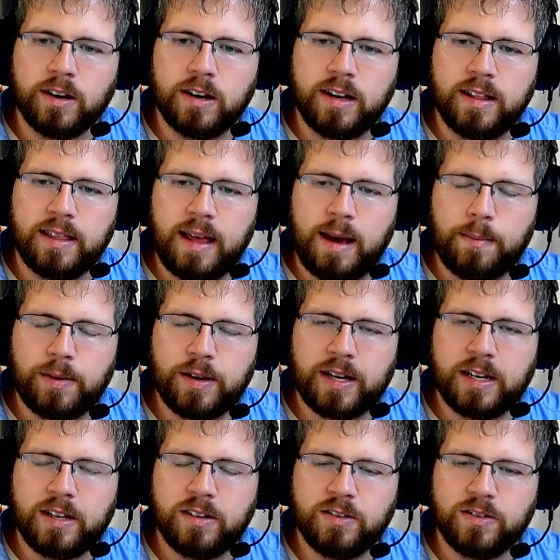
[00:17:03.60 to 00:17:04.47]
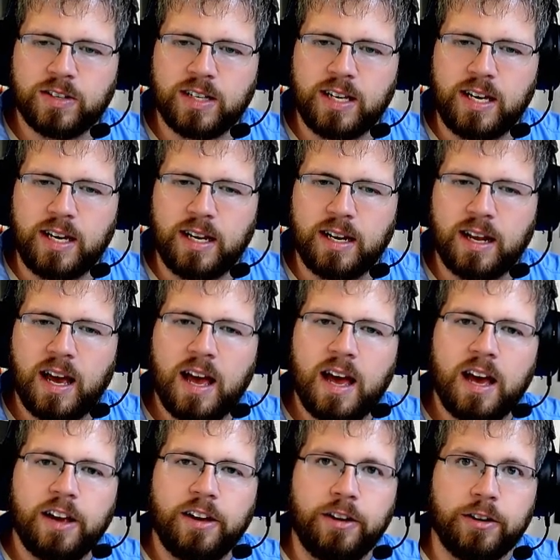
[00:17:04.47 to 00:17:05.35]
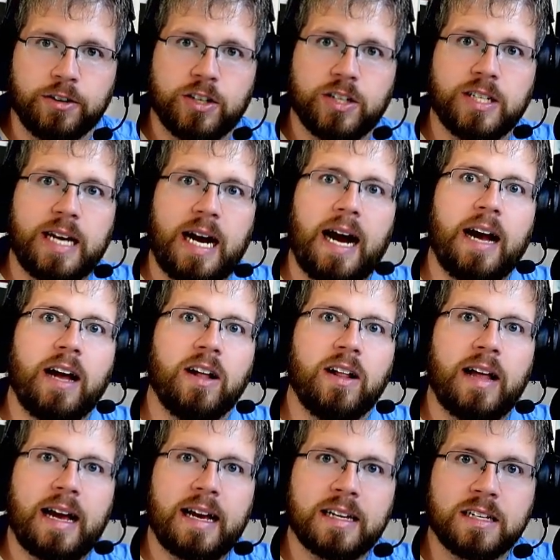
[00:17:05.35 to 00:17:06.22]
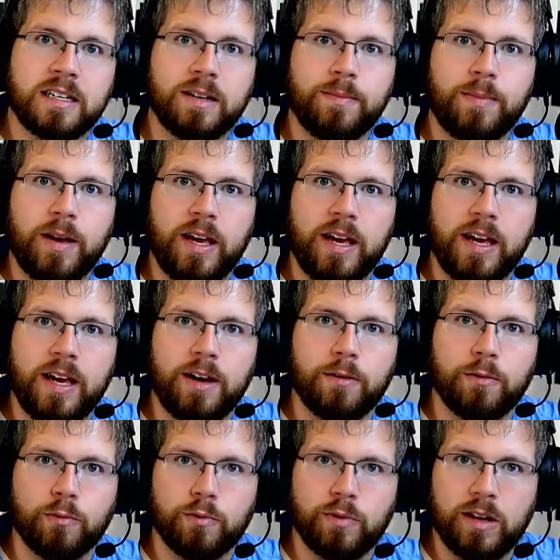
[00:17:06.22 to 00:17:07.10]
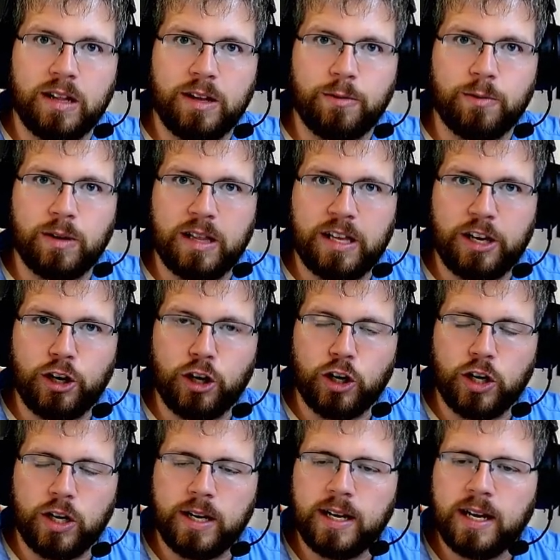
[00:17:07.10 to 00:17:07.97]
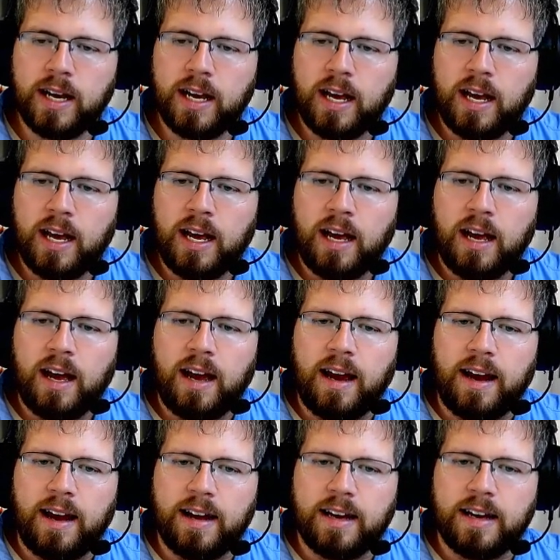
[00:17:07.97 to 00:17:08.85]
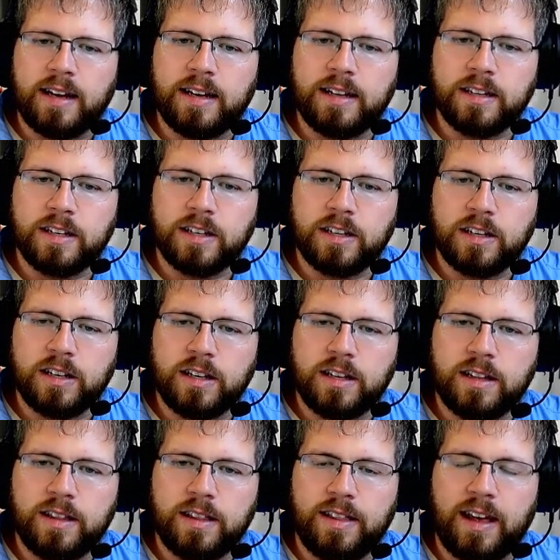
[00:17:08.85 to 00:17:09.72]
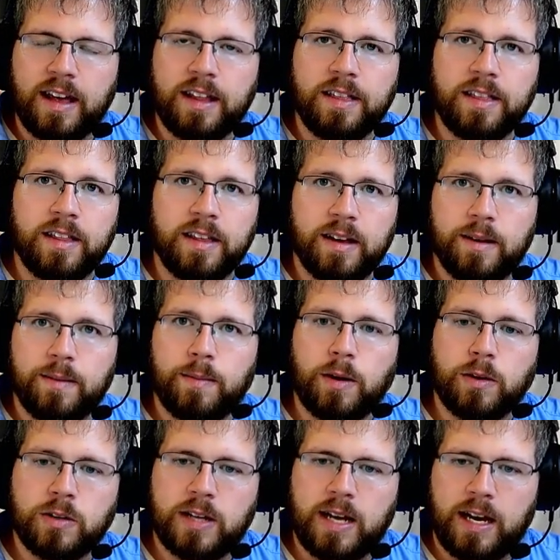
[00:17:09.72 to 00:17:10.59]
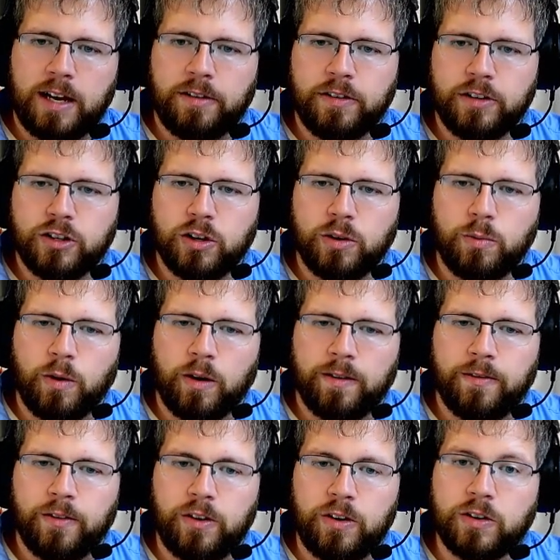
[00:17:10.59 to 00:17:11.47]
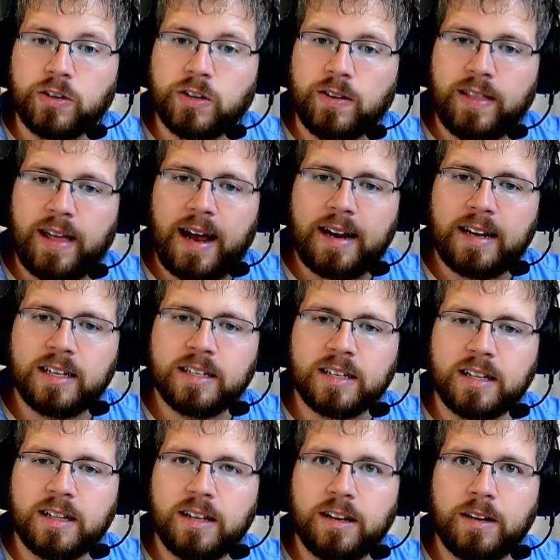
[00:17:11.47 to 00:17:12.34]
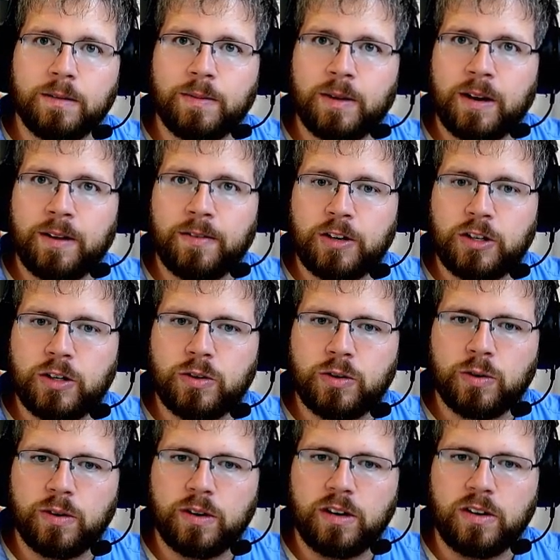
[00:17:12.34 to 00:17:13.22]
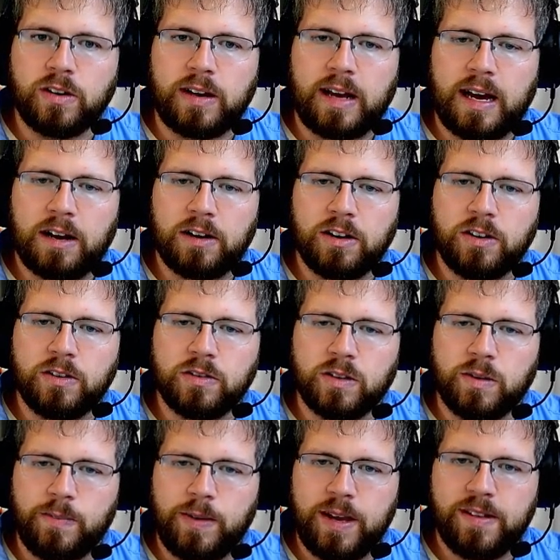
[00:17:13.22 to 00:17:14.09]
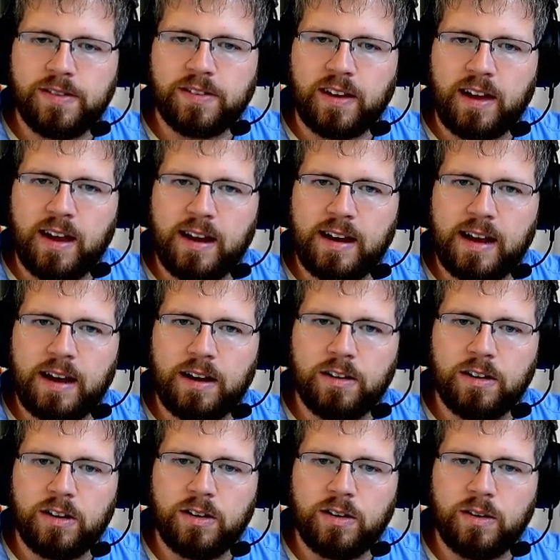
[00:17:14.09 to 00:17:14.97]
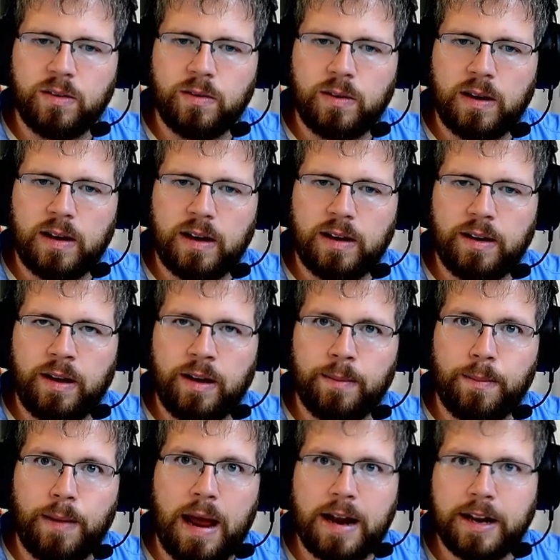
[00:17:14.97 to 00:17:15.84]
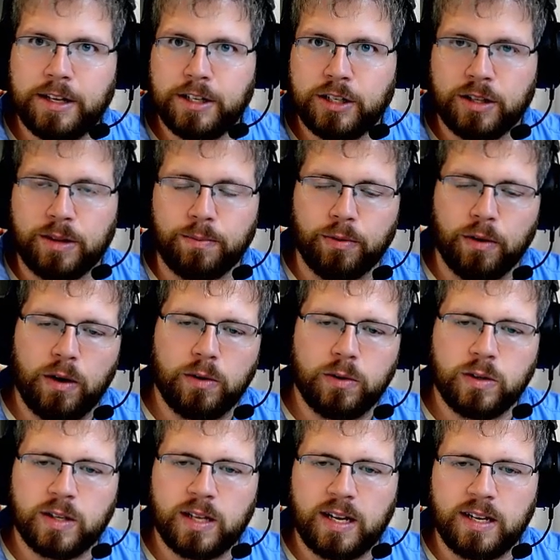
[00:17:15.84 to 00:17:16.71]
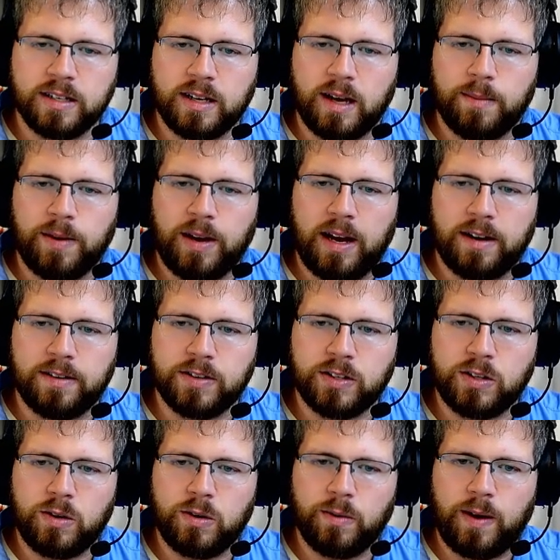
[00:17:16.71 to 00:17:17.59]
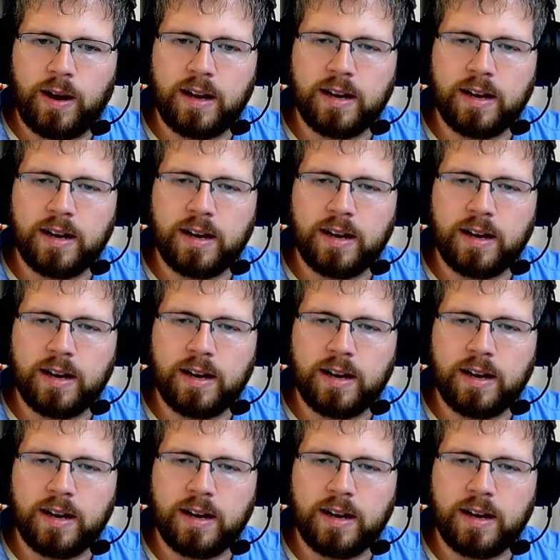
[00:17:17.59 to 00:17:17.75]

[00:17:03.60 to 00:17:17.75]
that particular scene. Your style has to be really really good and then the most accurate should work for you. So that is a little bit of a tutorial on how to use the beats and how to uh, manage the prose that is coming out of Sudowrite.